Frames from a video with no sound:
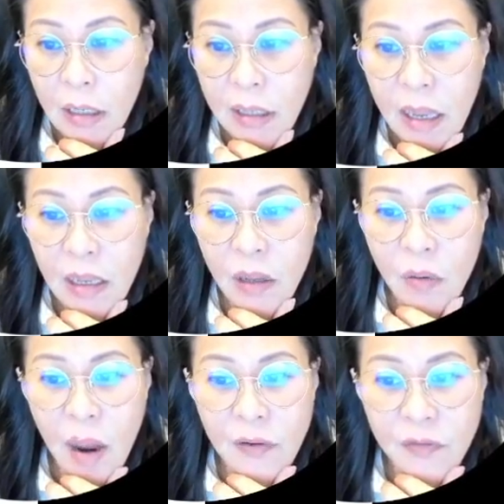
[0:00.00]
Thank you,
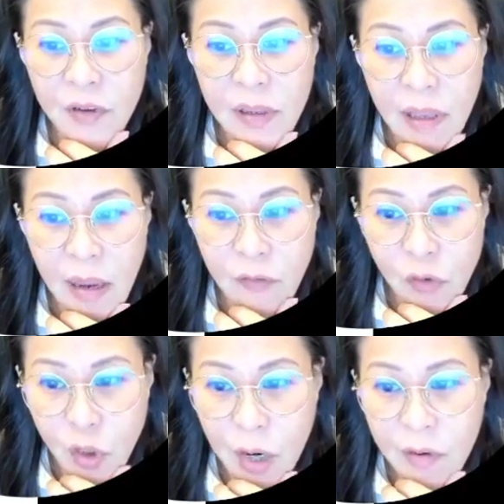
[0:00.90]
Irene Tan, for
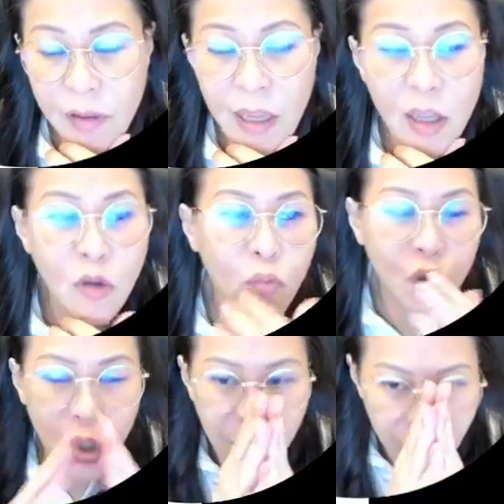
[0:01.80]
sharing. Thank you,
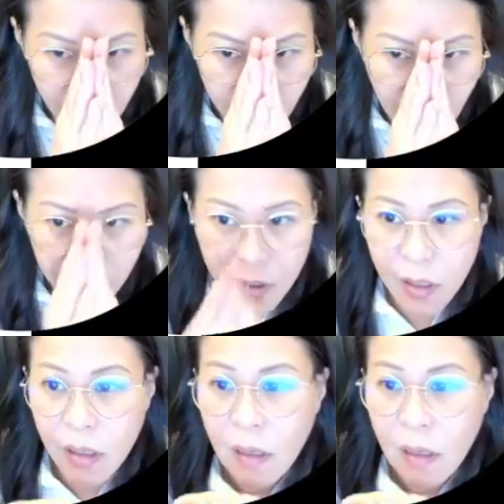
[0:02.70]
Muja, for sharing.